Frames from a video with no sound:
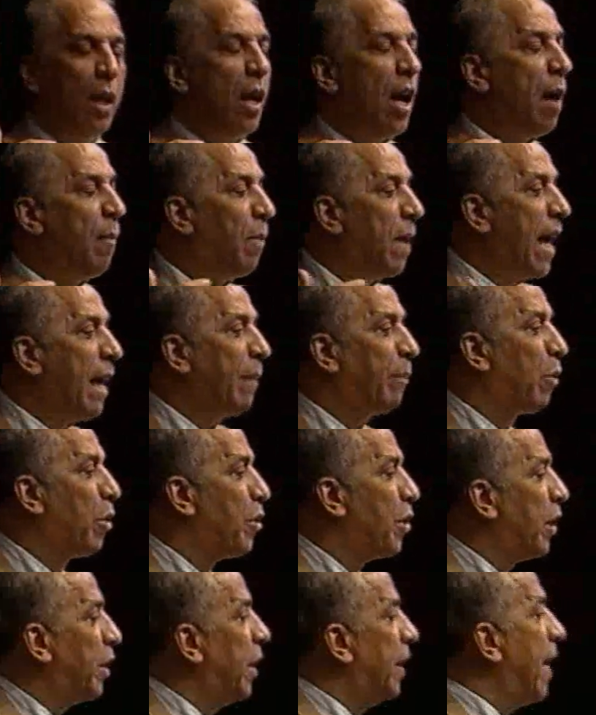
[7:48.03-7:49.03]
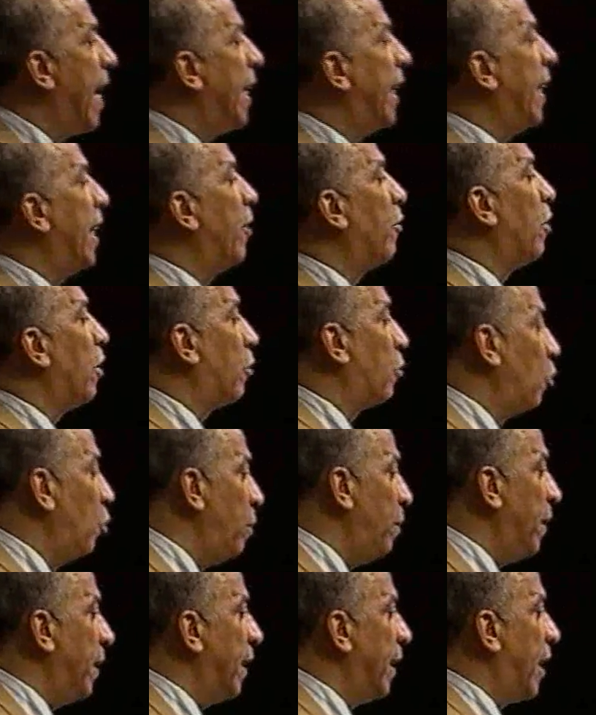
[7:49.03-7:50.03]
A black person could not enter a group
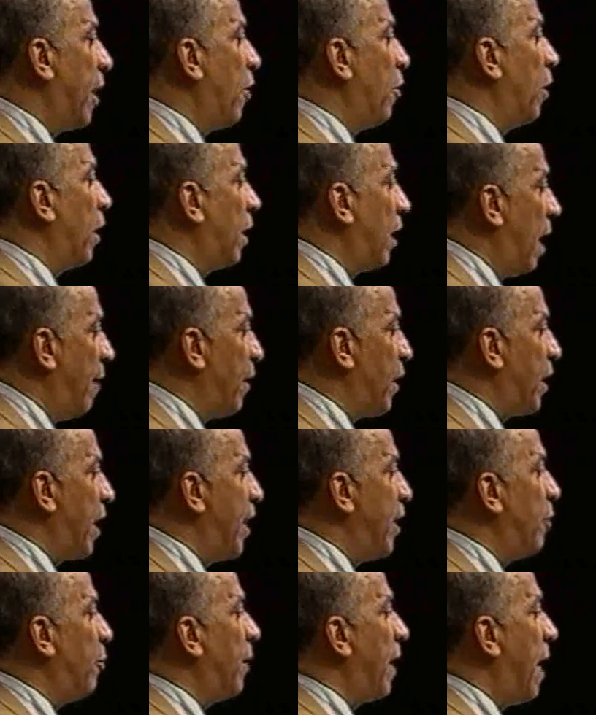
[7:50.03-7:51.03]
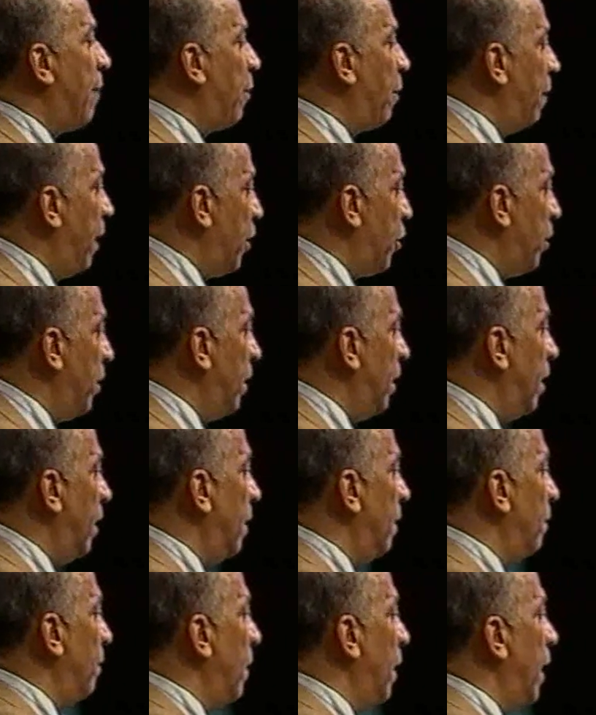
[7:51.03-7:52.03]
carrying a conversation without permission.
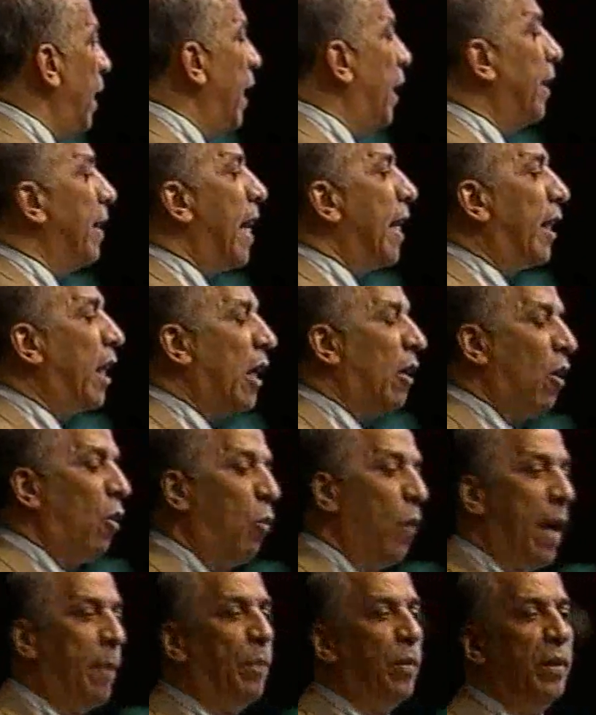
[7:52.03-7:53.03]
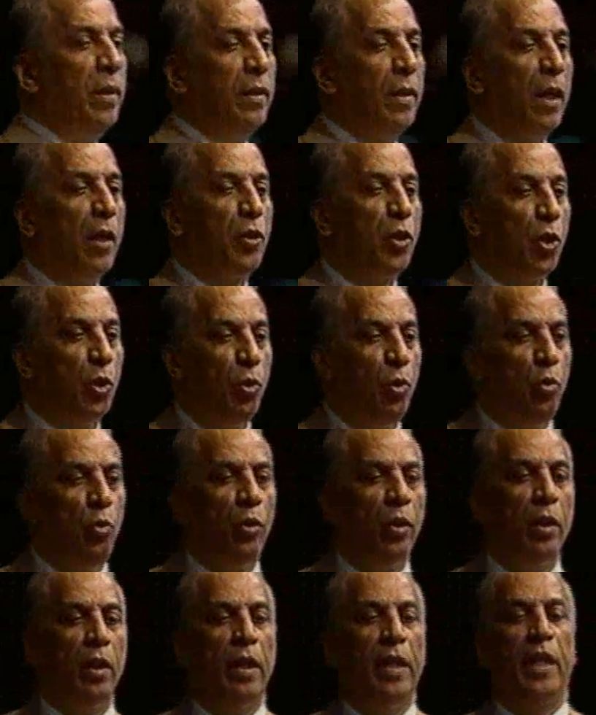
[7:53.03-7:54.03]
He could not carry a weapon, a
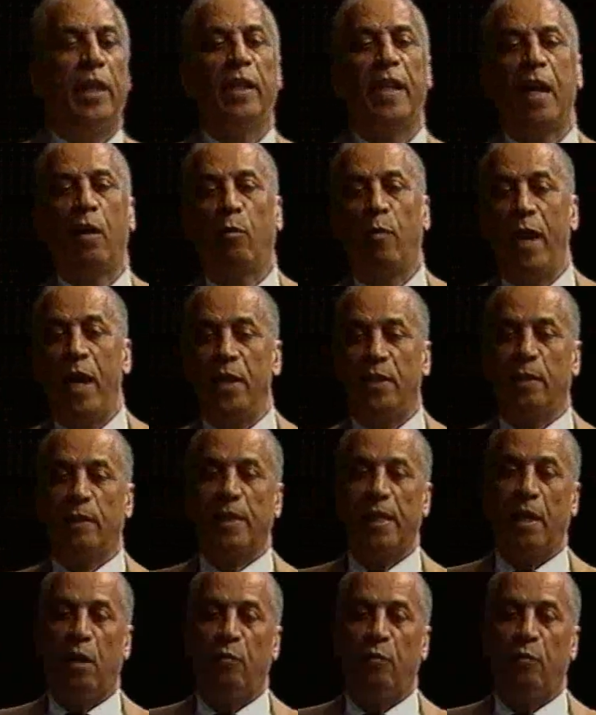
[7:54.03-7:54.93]
tool. He could not raise his